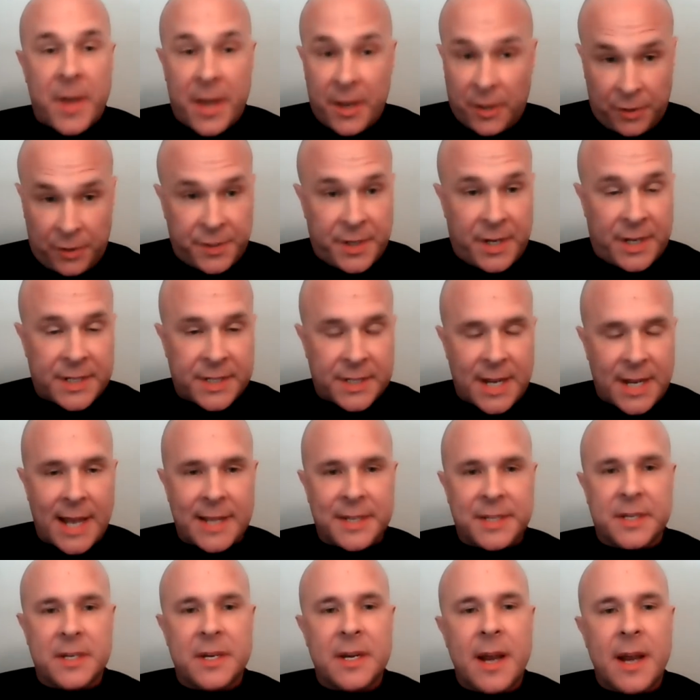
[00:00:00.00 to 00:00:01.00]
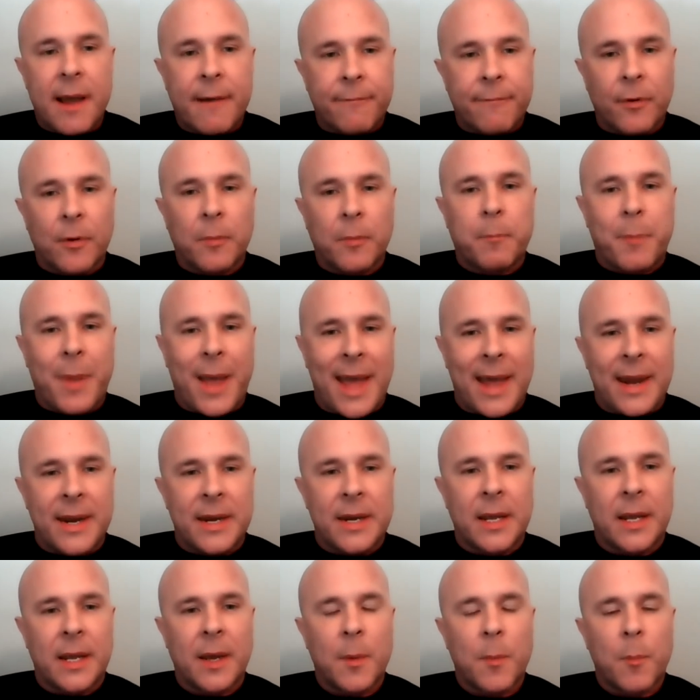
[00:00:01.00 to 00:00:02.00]
illness has never
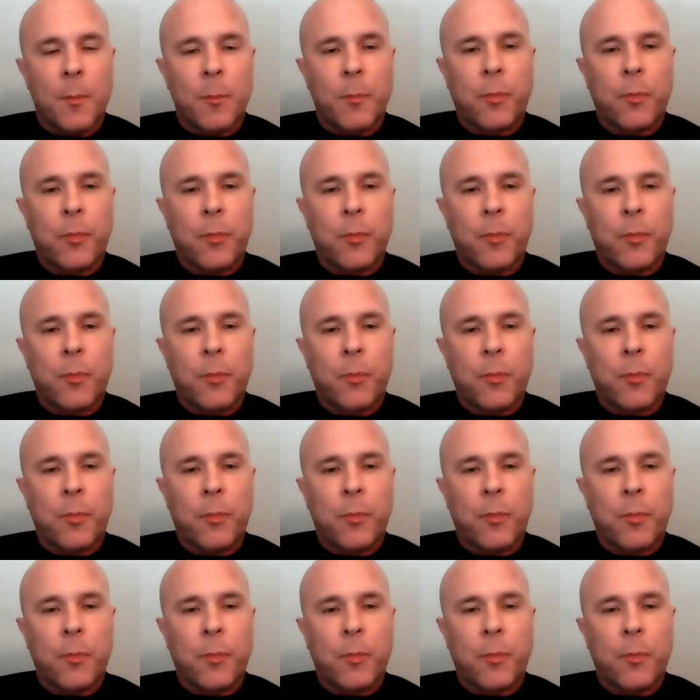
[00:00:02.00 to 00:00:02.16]
been